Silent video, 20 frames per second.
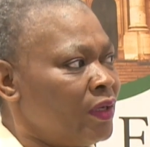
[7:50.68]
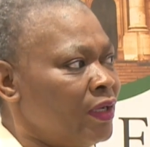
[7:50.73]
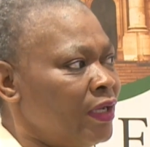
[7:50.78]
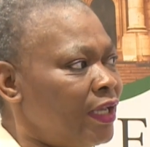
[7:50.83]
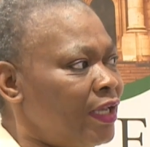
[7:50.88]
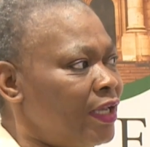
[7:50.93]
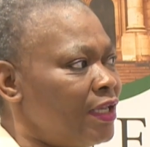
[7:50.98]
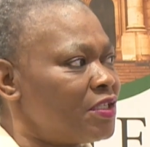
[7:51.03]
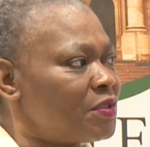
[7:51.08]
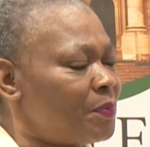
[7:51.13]

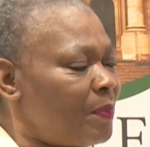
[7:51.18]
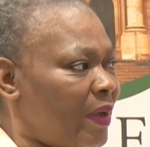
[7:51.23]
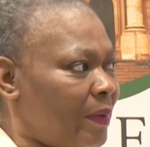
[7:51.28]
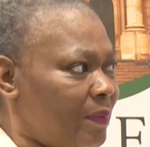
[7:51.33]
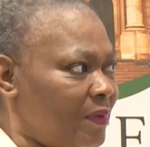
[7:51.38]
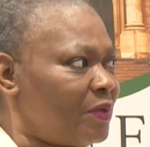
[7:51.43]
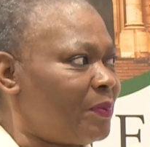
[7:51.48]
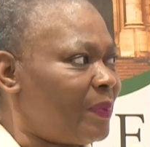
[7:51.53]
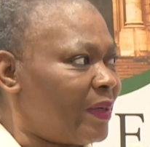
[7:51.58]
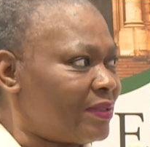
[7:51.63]
is
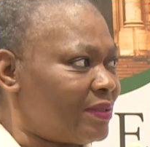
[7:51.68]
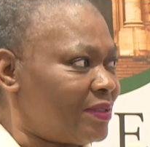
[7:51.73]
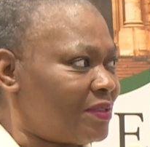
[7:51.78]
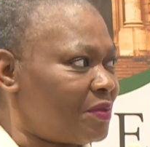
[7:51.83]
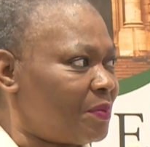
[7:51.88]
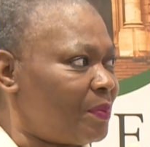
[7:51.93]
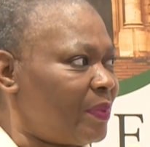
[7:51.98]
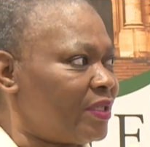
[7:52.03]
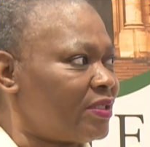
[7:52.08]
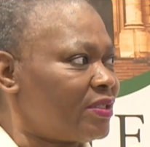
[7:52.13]
public
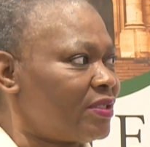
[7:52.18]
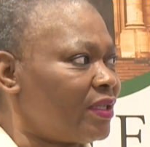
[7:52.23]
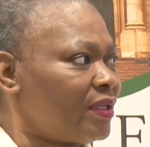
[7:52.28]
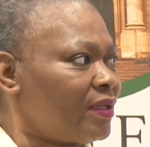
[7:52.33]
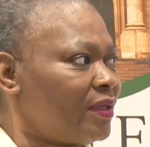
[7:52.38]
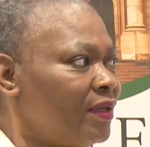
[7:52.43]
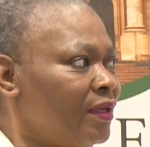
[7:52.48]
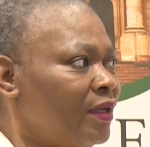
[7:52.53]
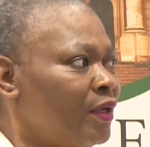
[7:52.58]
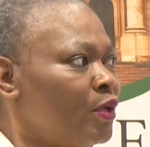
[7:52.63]

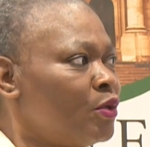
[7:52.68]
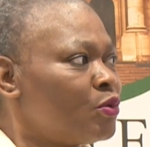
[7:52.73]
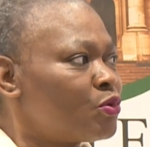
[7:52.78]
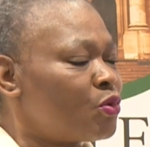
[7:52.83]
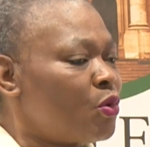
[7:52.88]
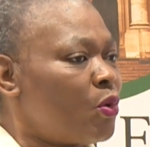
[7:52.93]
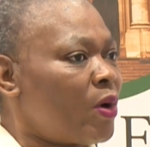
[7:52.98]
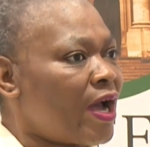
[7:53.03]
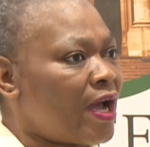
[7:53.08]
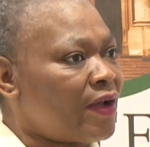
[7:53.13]
participation.
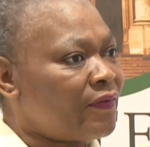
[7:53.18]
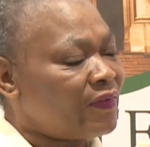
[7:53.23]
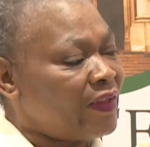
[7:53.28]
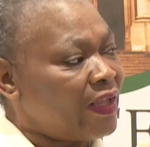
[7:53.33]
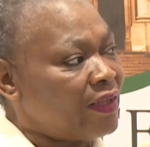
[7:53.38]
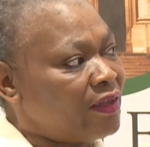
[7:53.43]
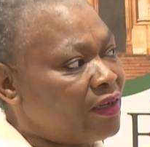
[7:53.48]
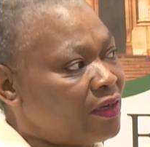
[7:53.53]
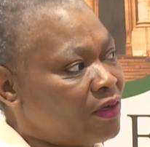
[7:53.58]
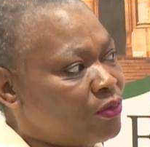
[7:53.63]
So
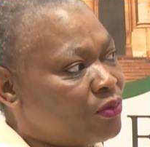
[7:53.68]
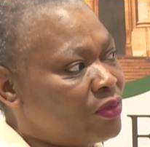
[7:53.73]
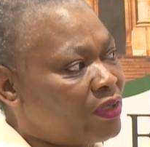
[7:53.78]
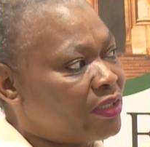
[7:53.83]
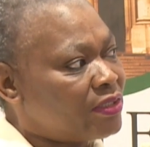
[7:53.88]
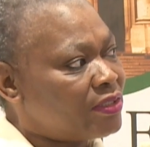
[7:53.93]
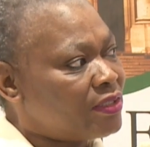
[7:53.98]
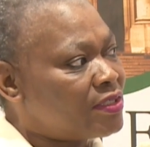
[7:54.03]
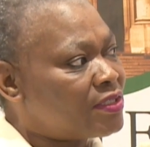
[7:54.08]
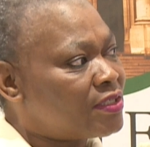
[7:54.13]
after the
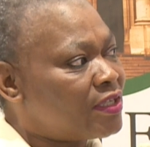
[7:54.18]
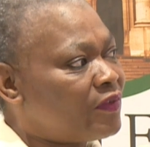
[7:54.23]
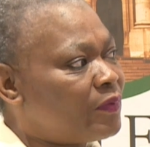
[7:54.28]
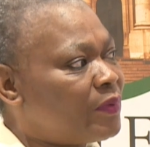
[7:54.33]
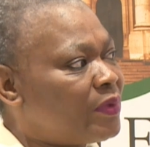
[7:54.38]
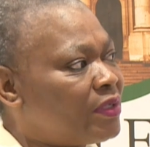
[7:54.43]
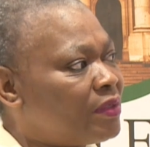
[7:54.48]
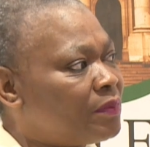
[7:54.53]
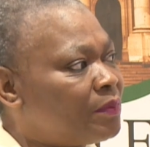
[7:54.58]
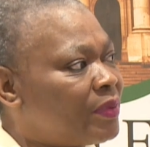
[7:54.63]
regulations have
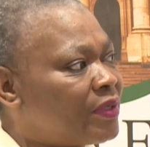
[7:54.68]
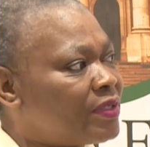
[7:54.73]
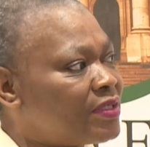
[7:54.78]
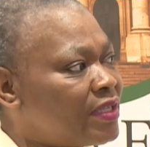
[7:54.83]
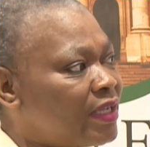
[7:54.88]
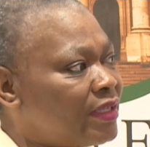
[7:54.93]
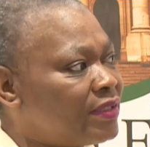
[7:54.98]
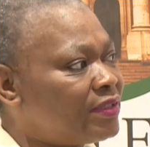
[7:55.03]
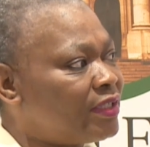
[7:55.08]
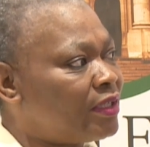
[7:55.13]
been
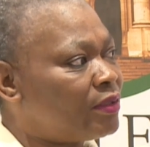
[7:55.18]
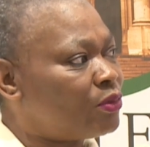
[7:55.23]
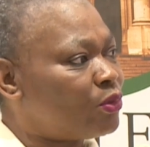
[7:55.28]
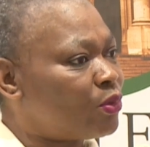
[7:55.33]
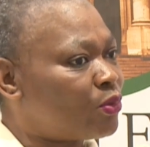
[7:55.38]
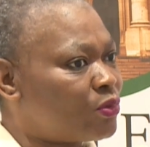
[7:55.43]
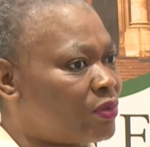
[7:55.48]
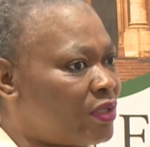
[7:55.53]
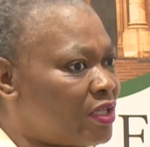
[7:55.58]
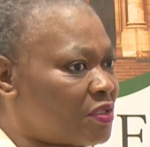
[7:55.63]
presented
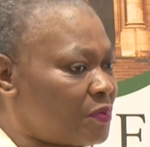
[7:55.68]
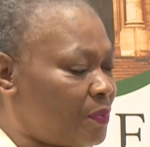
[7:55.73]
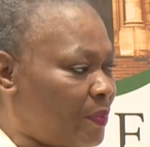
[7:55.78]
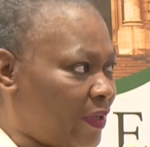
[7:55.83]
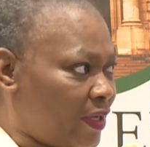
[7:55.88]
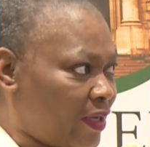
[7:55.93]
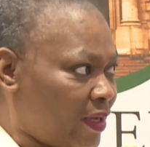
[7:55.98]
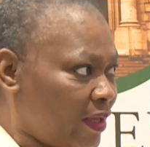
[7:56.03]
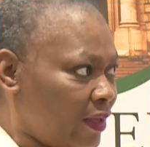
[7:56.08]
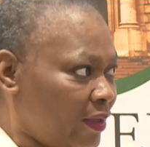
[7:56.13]
through the
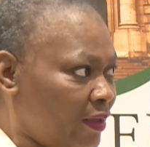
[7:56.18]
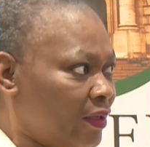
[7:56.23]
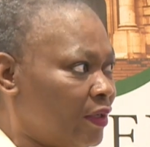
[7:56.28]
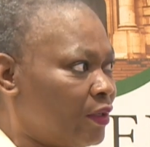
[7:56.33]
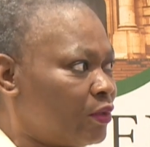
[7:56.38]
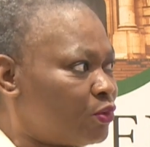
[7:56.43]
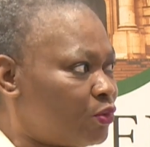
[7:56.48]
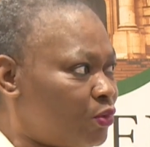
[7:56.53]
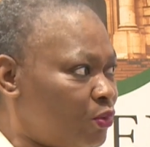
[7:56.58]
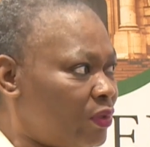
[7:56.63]
speaker
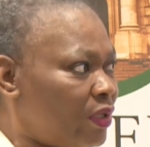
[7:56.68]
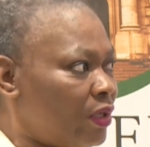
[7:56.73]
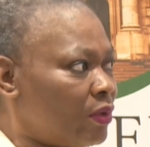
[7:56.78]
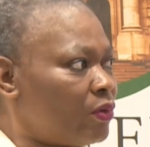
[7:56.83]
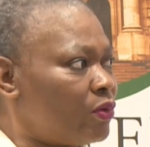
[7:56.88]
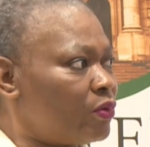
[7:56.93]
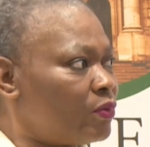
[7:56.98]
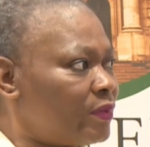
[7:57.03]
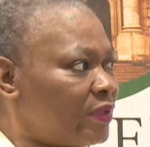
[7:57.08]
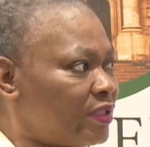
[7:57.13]
to the
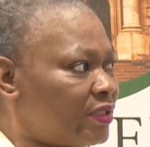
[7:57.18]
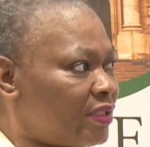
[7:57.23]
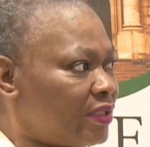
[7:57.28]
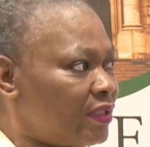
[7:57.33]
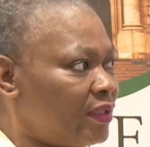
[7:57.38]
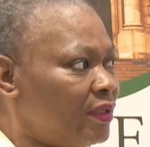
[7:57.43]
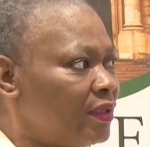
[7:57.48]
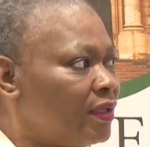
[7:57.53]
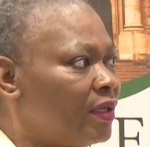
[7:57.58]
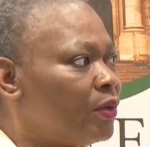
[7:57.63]

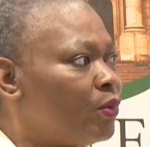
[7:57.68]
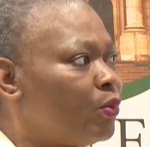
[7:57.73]
committee,